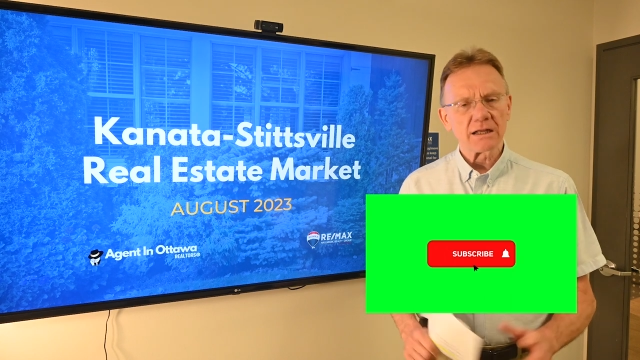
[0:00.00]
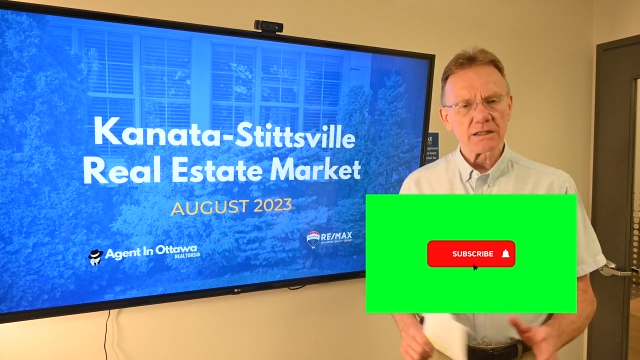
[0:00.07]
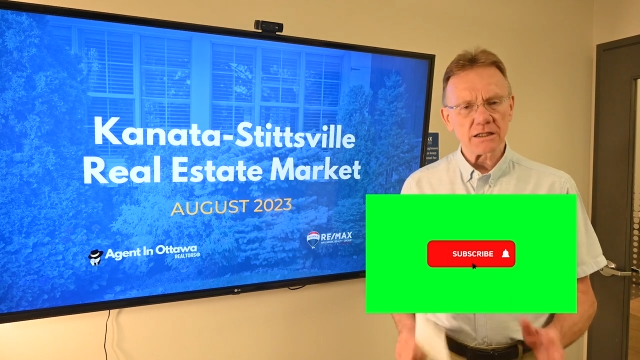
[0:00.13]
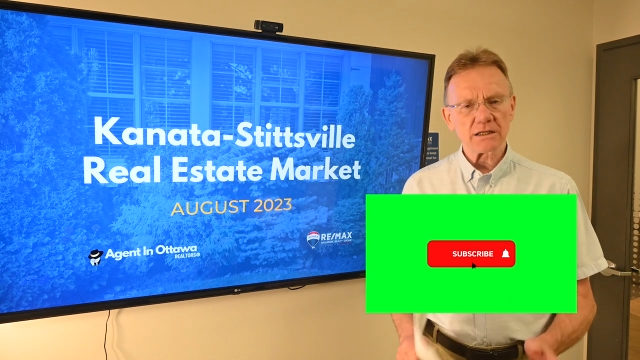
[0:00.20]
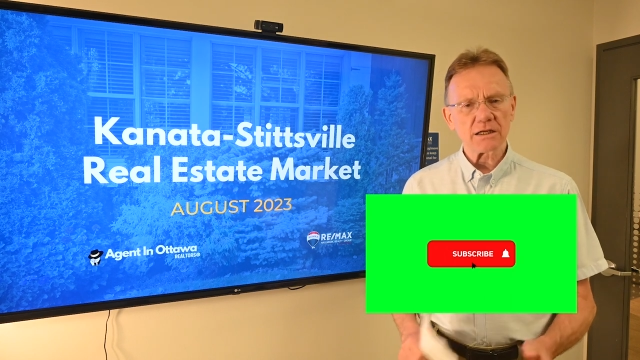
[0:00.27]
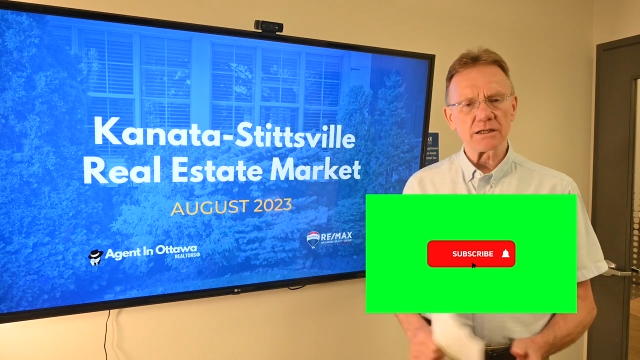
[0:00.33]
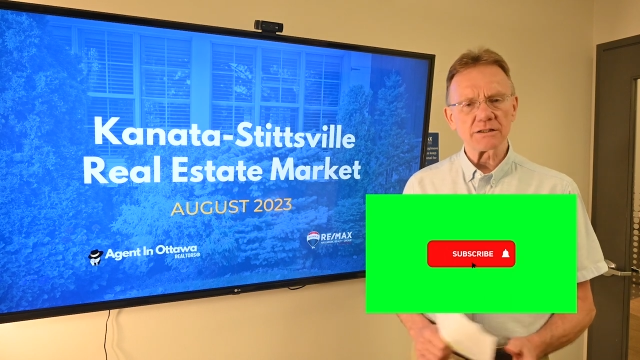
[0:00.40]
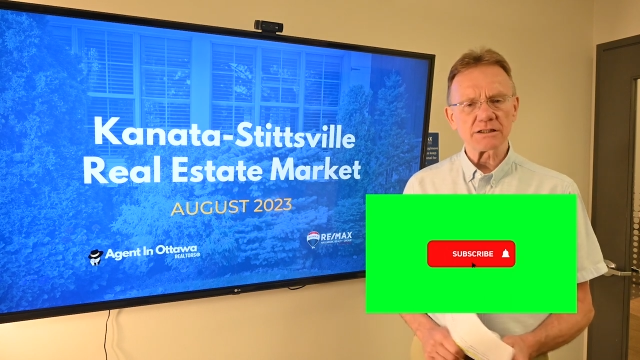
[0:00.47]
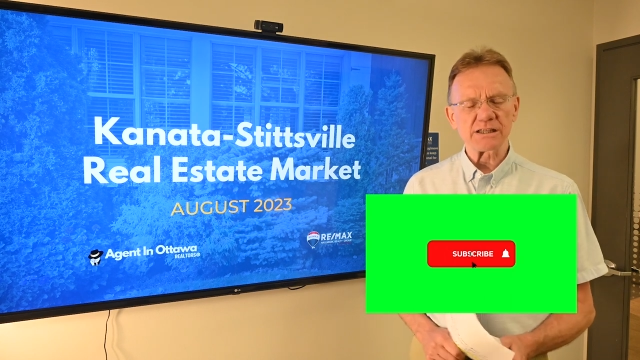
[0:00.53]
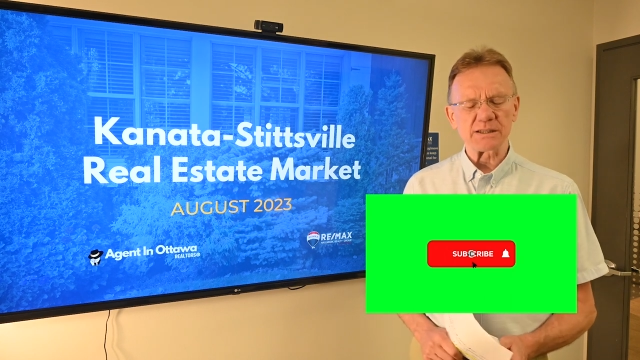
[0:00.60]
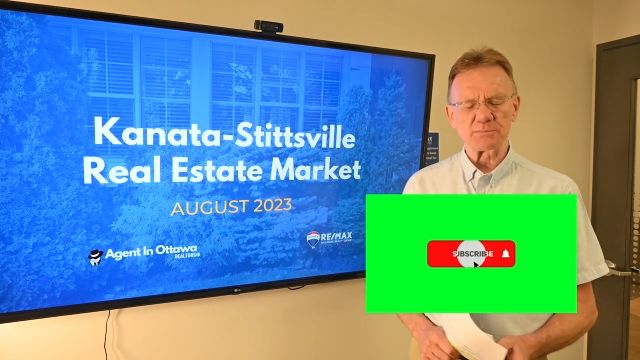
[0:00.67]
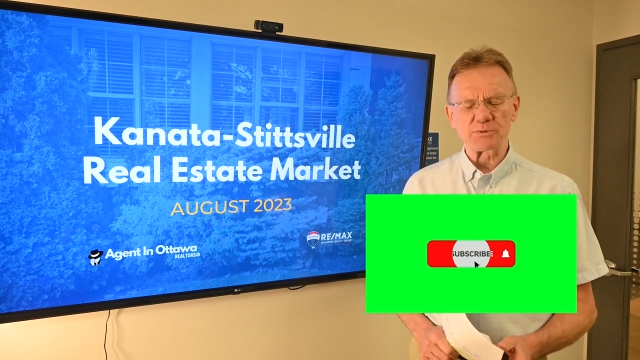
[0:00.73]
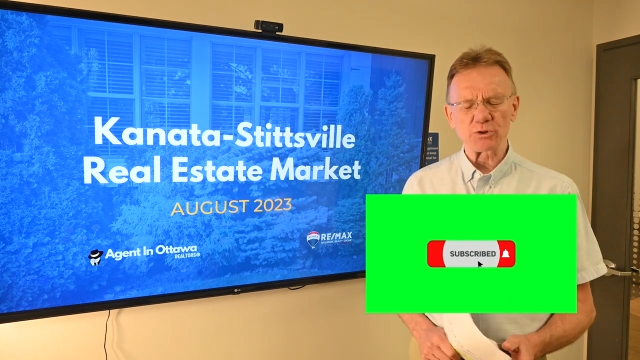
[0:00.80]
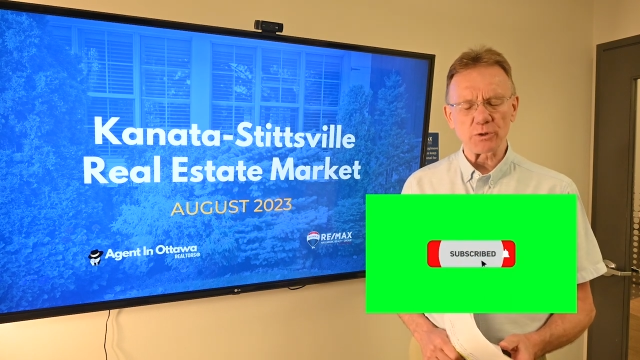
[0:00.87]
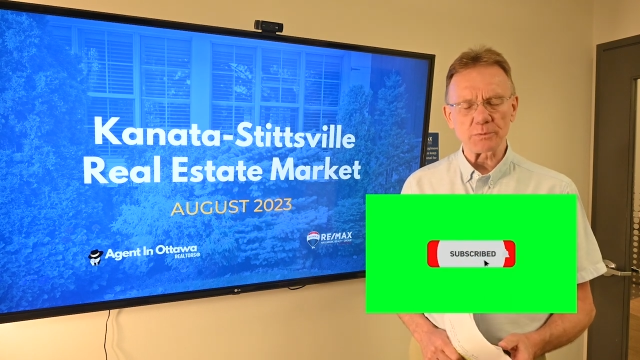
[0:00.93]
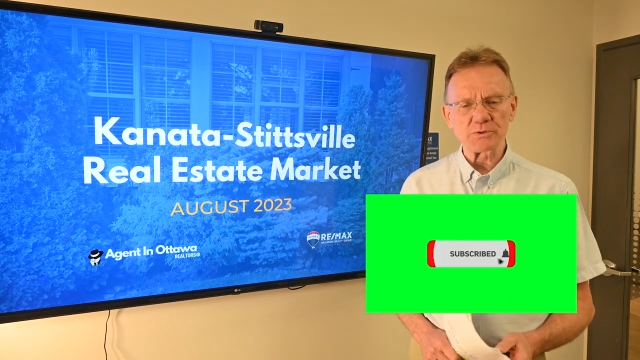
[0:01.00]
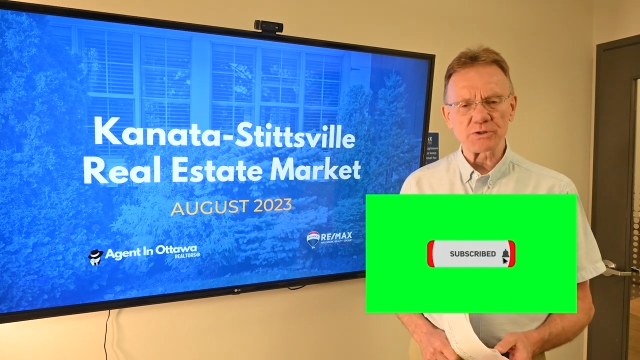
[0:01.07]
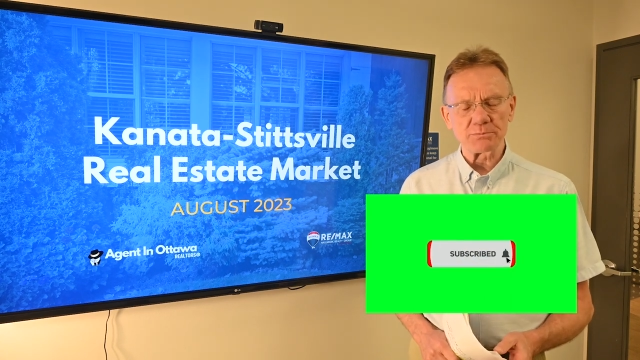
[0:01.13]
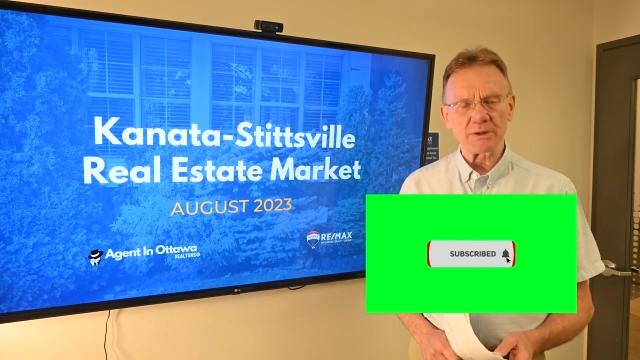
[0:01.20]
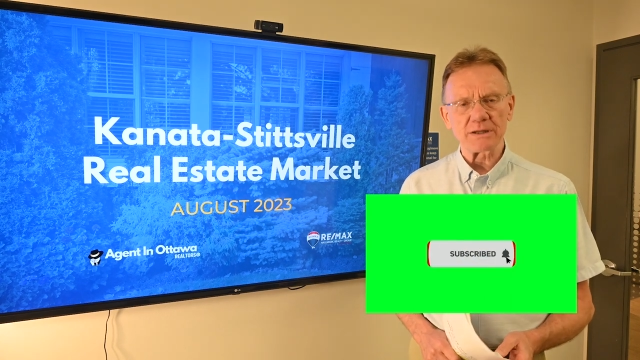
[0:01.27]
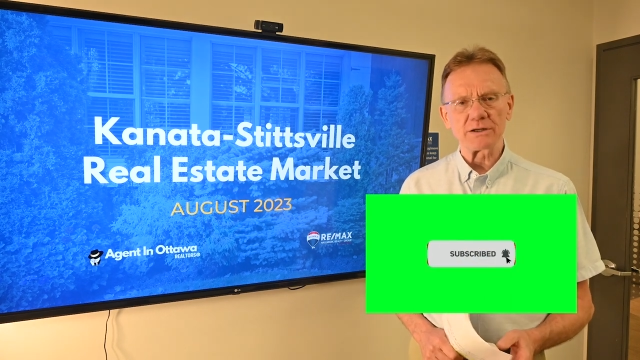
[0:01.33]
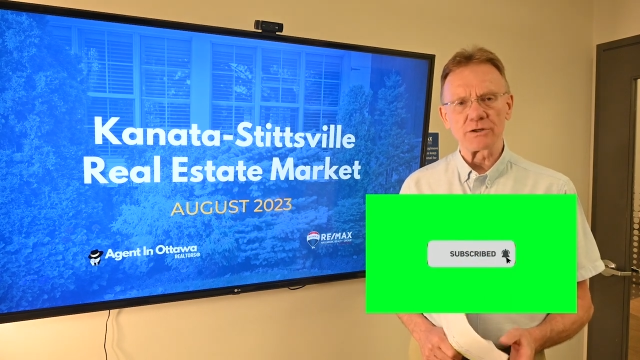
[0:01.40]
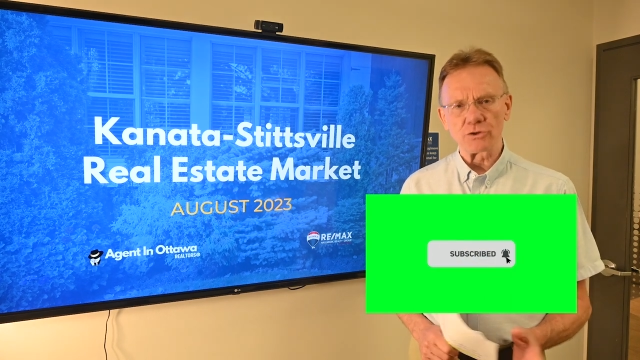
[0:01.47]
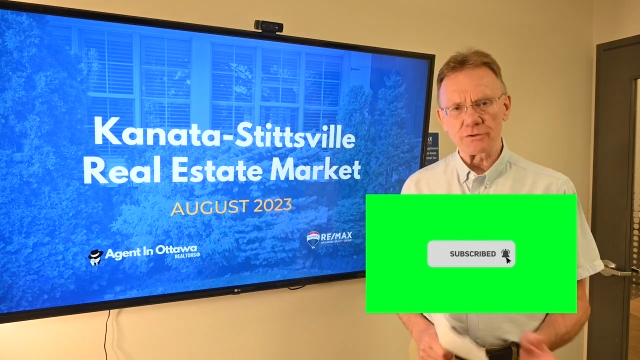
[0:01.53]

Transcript: click on the subscription button,